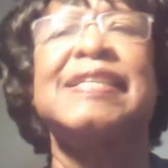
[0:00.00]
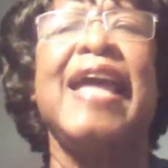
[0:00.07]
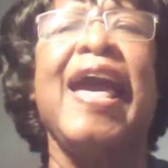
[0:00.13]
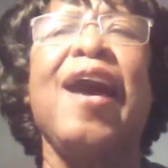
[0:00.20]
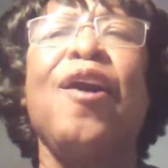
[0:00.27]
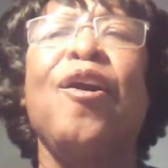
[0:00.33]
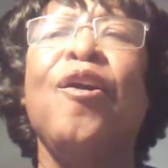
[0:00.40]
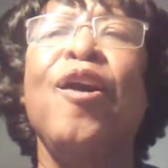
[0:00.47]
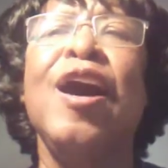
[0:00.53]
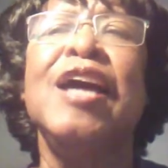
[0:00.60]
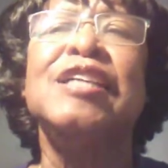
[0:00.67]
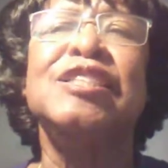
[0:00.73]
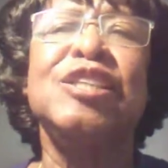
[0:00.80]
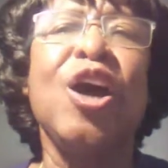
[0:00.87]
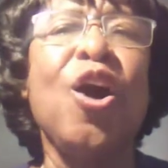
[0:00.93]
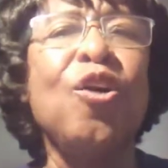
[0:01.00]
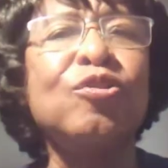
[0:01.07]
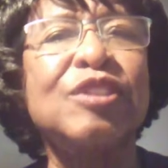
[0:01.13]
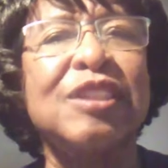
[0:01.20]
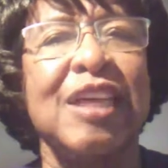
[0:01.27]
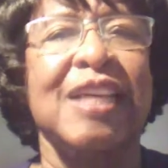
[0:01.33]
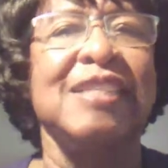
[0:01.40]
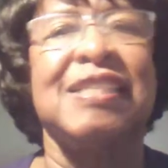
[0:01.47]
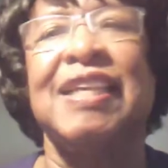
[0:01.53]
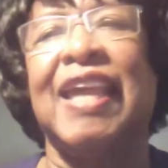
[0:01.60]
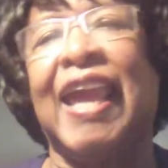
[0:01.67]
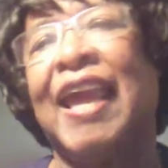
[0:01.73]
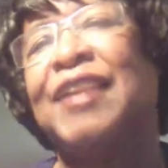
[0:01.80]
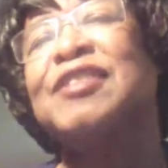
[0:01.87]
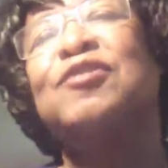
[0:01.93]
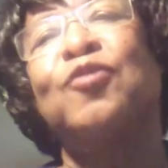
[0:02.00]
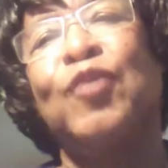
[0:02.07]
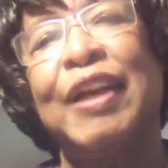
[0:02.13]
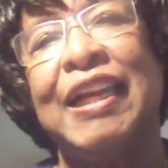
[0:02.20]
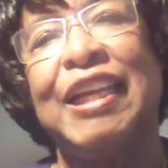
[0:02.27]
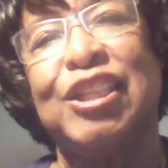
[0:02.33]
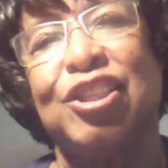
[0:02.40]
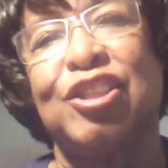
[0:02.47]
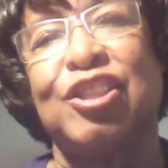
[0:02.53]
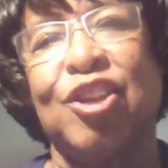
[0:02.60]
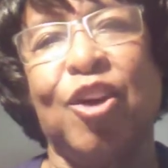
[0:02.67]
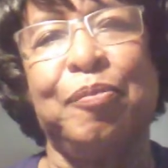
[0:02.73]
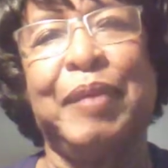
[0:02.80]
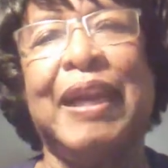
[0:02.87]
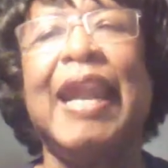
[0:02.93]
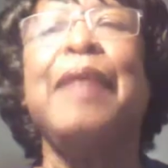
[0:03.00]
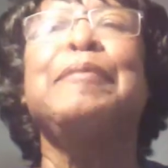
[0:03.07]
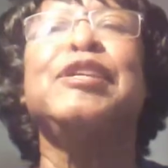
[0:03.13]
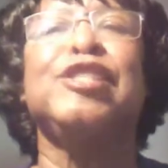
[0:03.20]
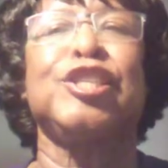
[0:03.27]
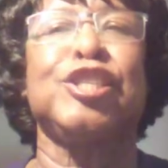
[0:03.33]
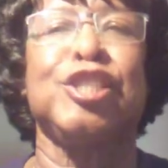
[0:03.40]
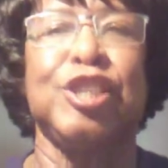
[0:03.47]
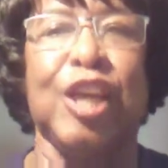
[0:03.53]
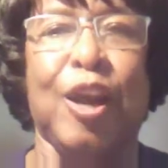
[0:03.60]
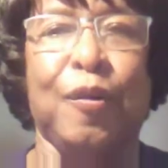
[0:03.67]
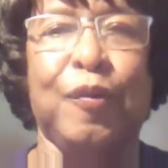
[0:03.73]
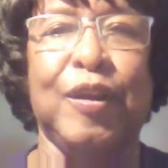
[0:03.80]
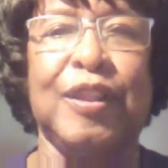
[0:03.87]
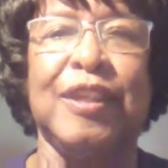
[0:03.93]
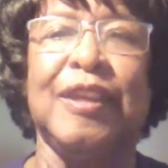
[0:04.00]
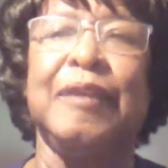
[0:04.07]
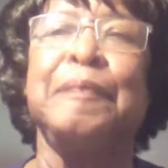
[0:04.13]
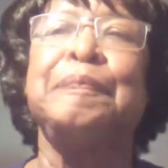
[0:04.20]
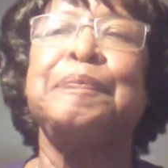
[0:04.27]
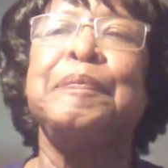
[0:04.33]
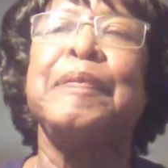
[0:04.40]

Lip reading: Now, don't just get religious on me. Let me just share with you.